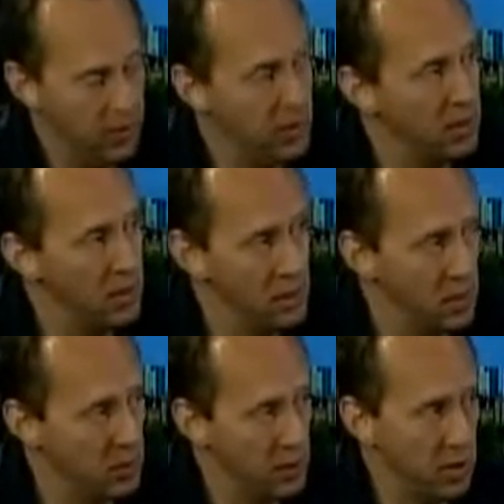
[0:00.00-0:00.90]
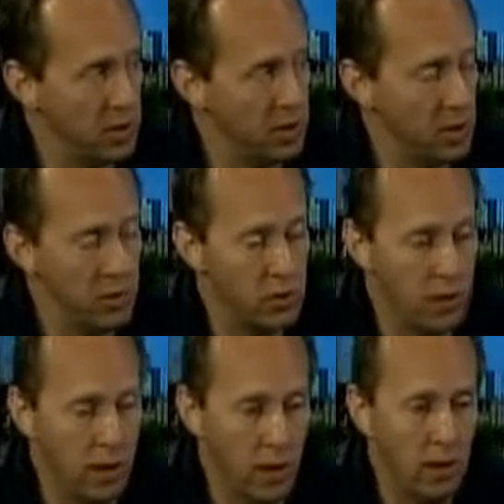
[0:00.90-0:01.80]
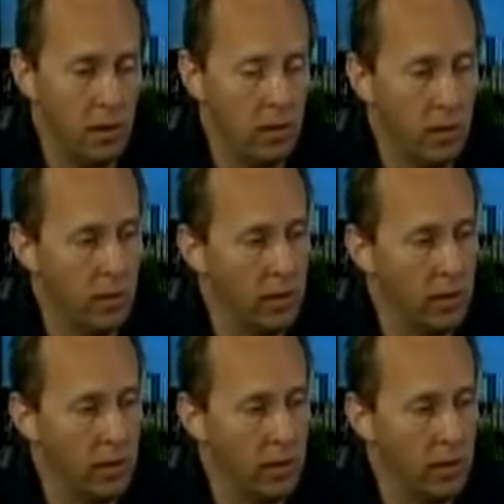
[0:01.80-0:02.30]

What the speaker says: the assessment changes I was just talking about.